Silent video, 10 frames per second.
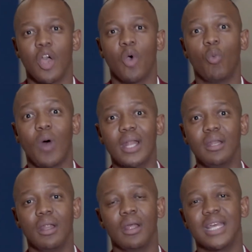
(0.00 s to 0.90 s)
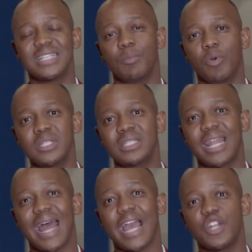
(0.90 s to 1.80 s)
1, it's important
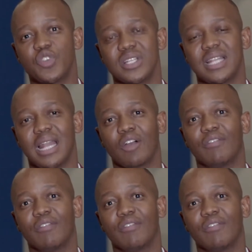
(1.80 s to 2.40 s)
that I address the lack